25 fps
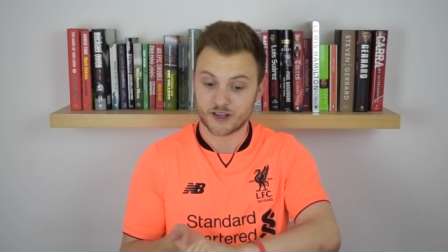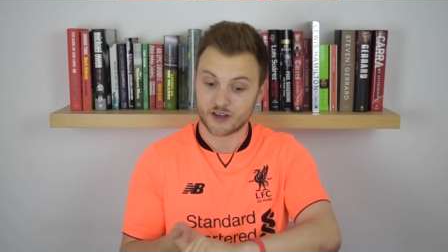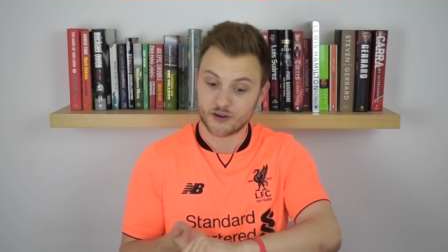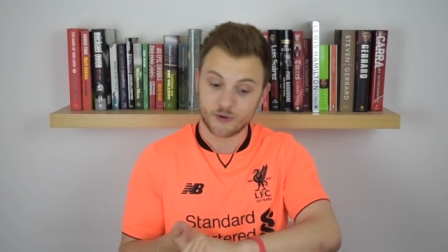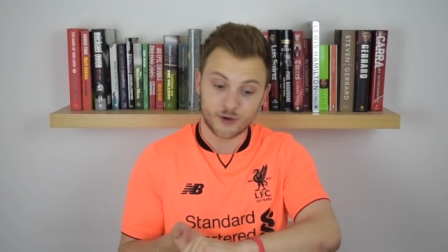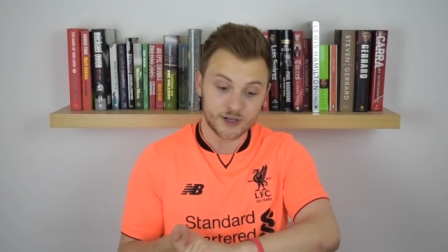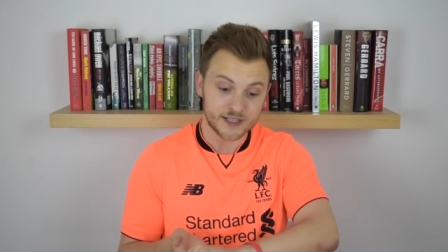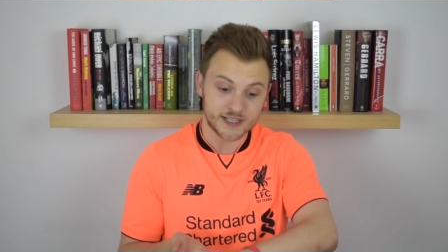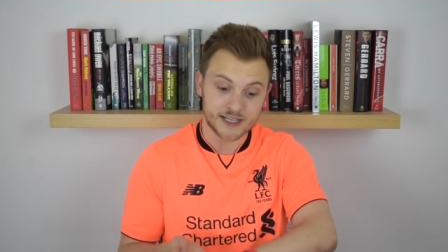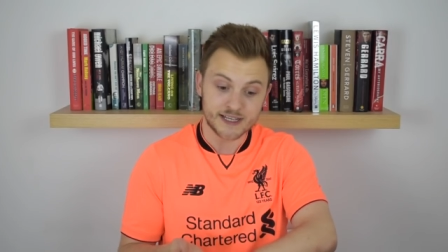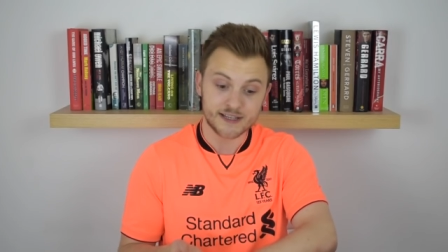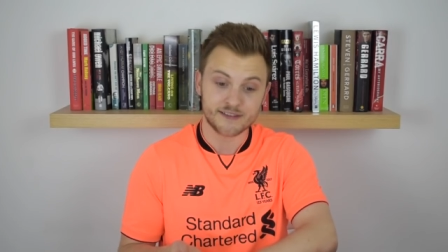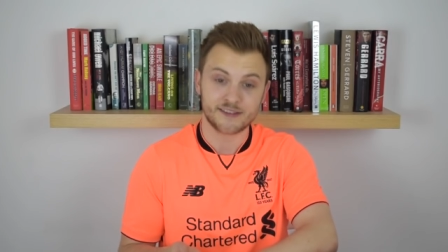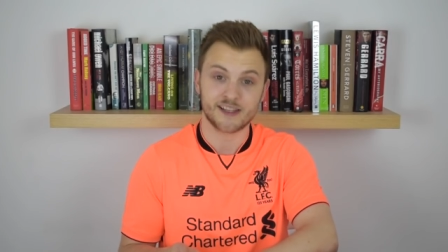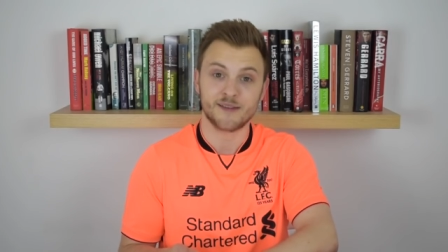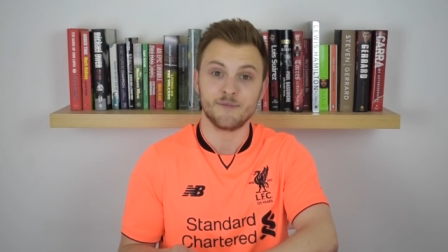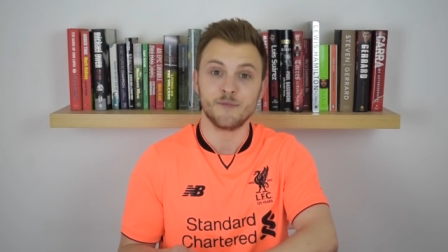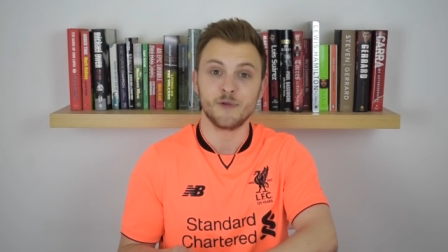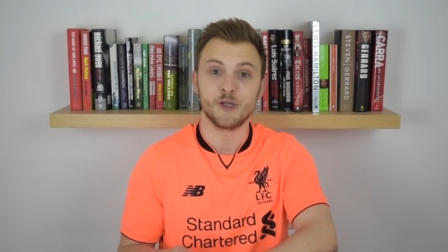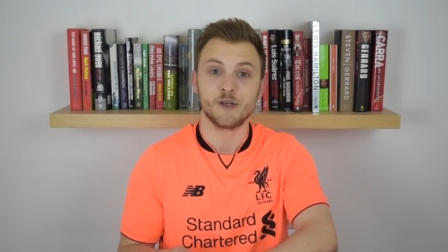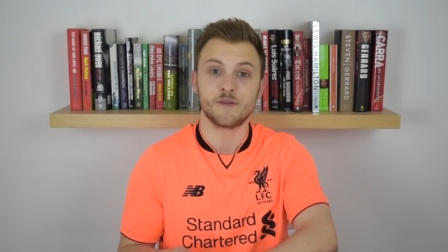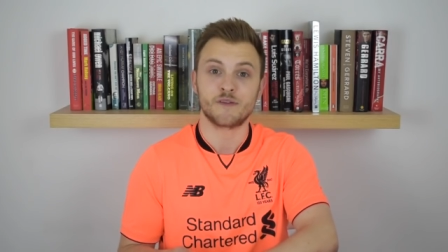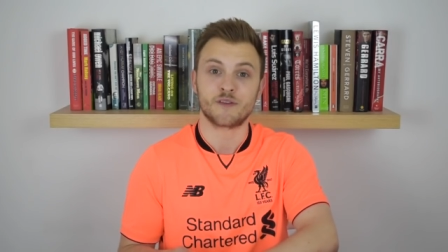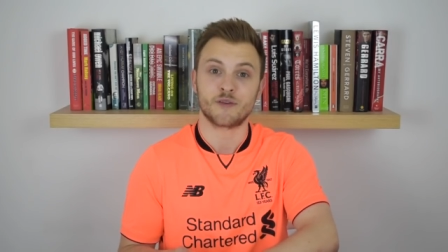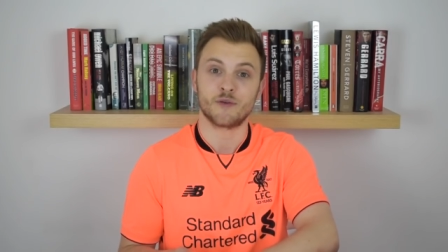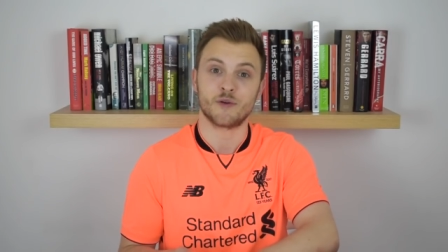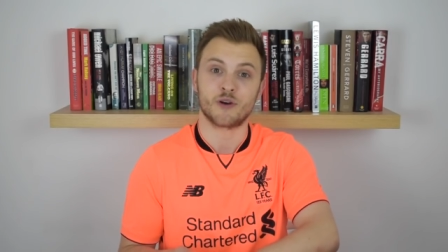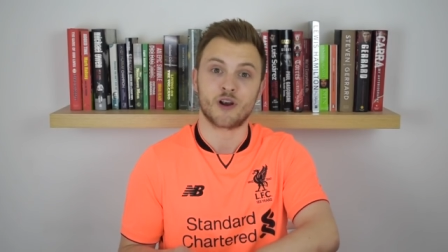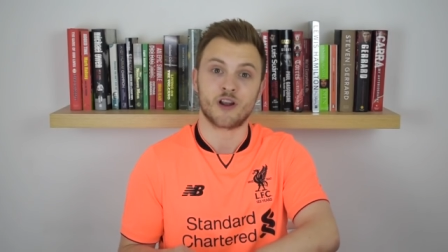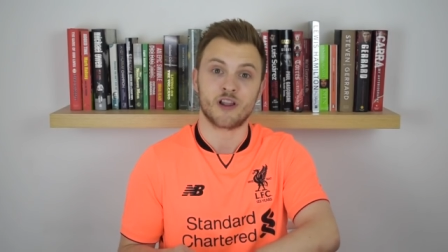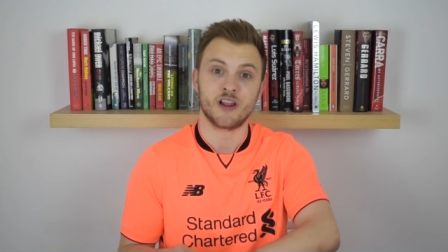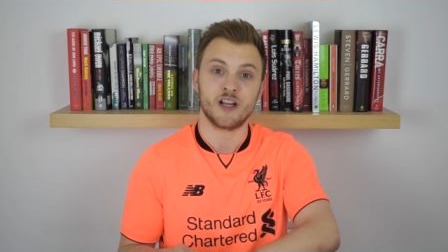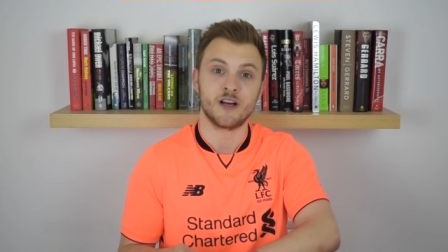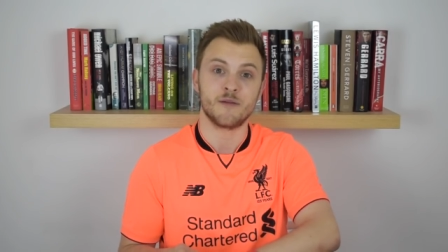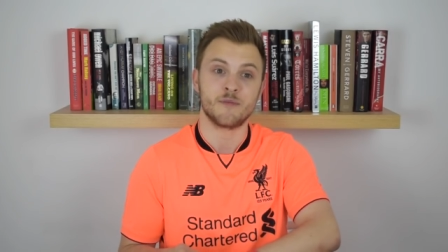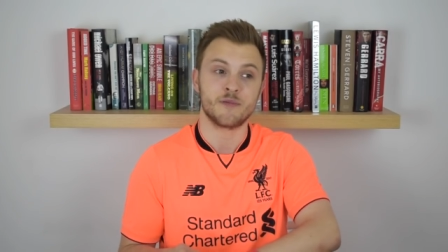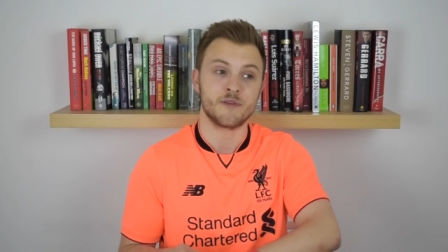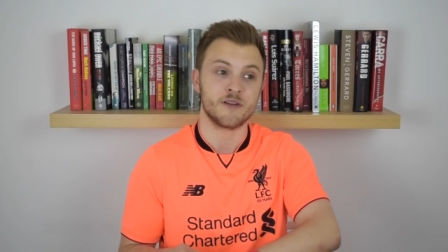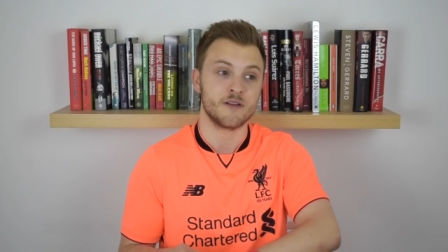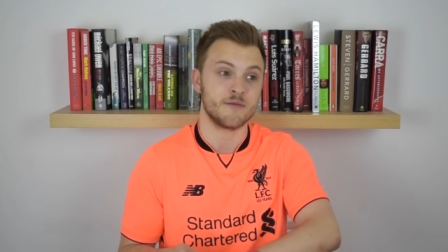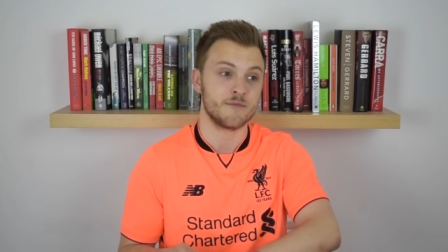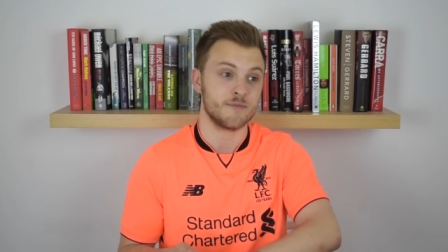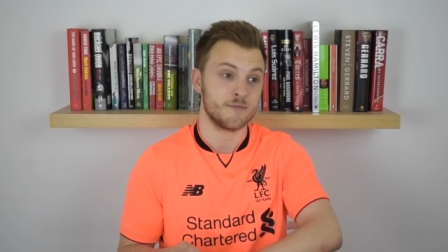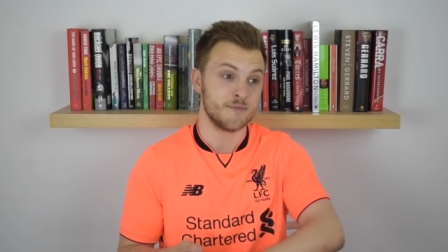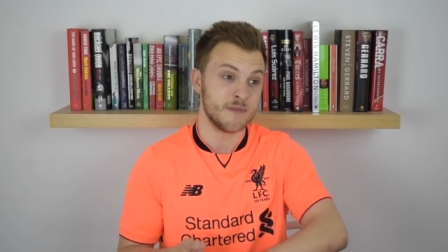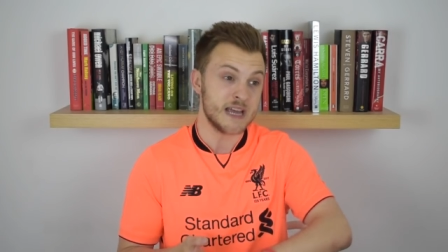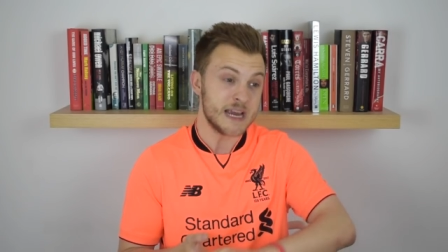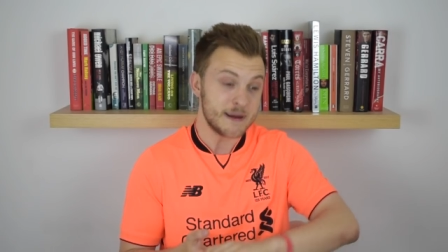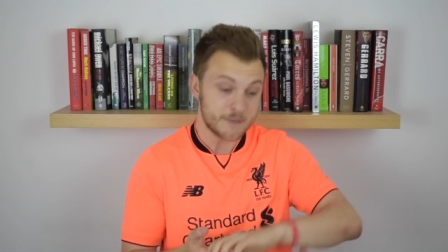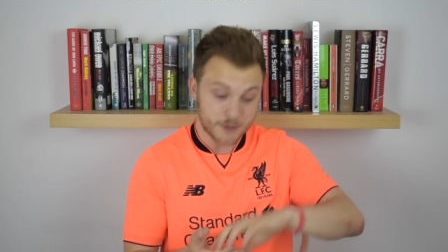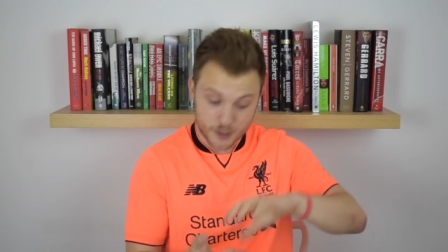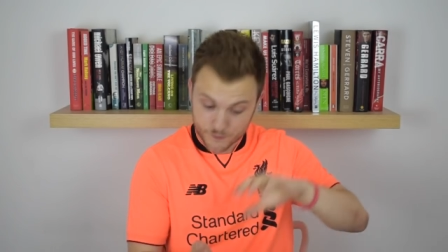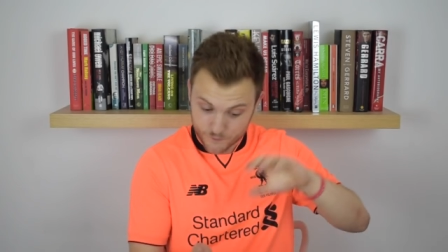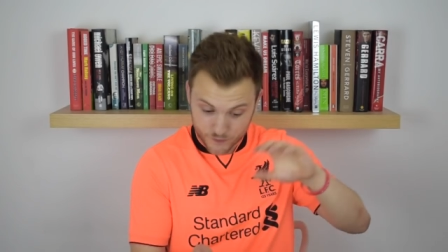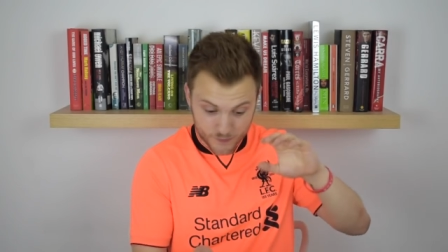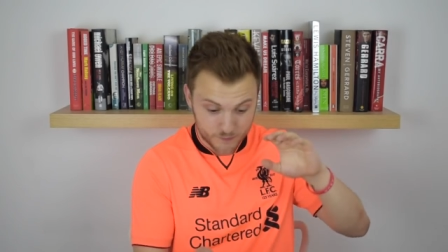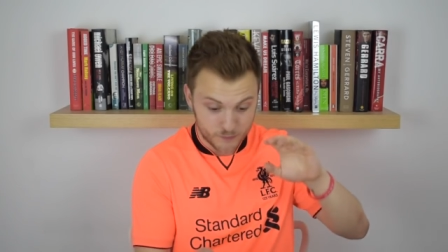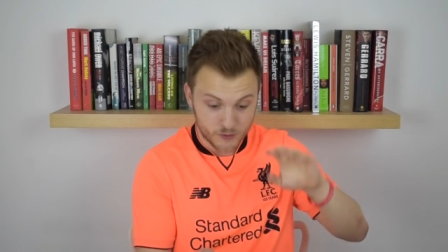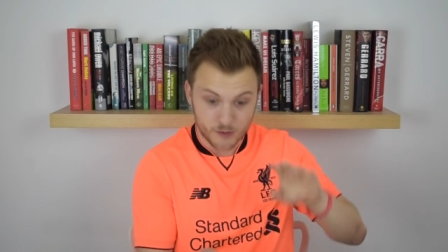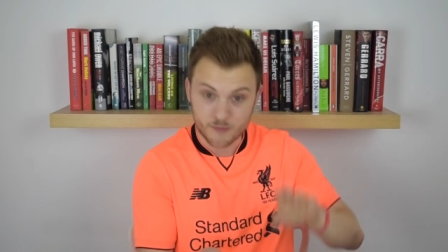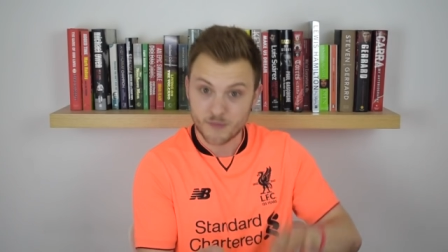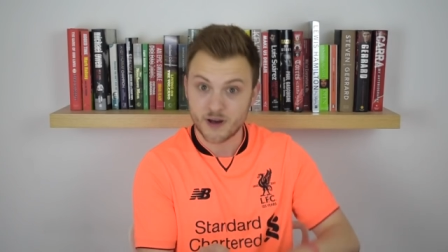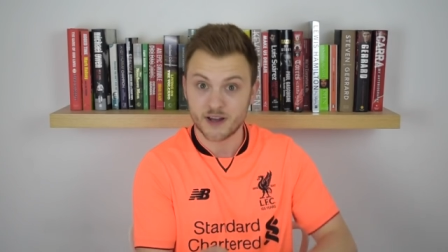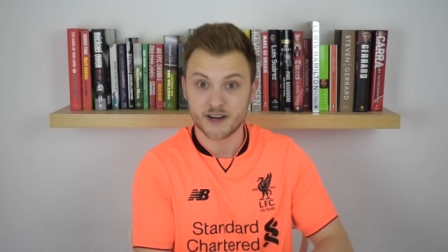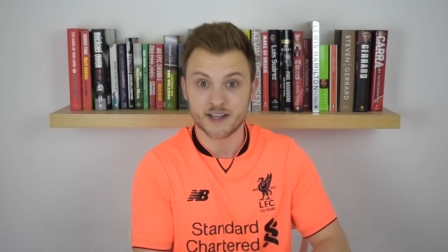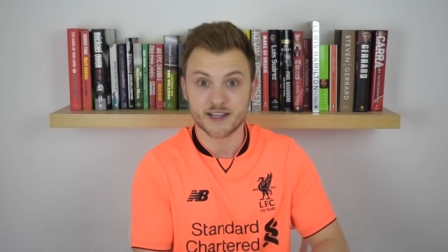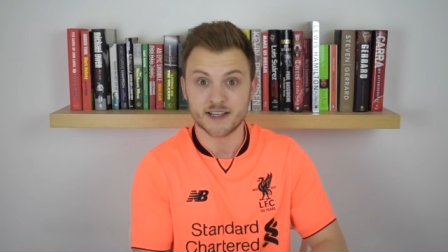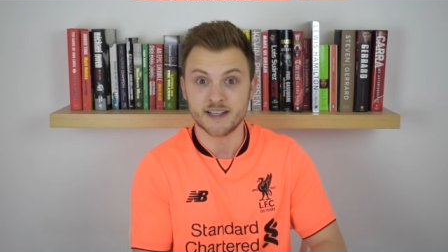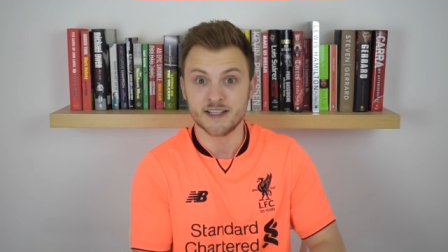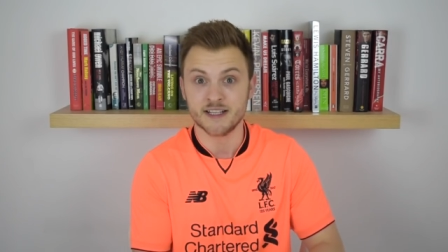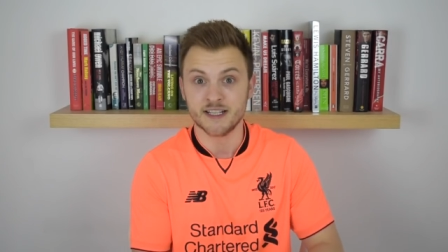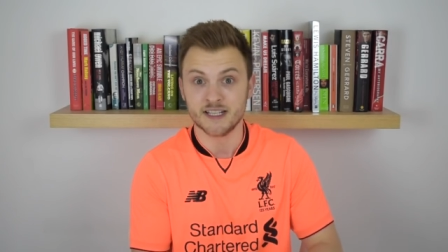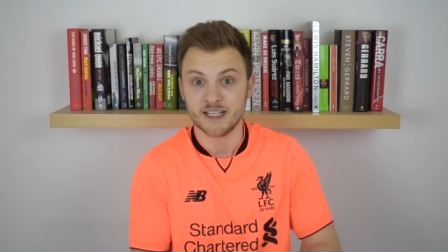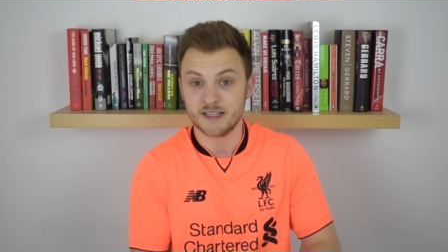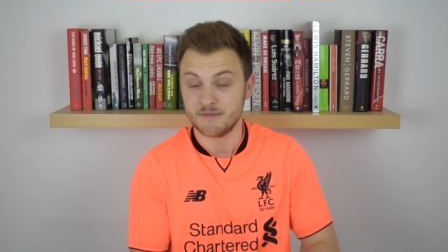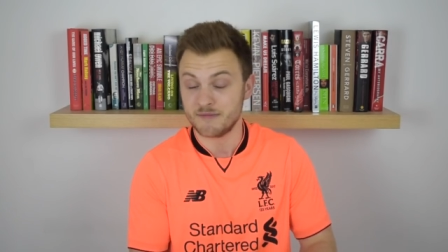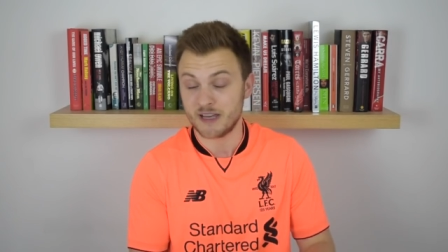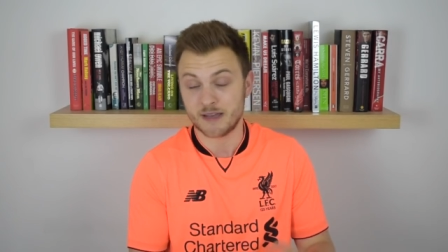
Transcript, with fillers: quite easily moved to a club that maybe offered more money,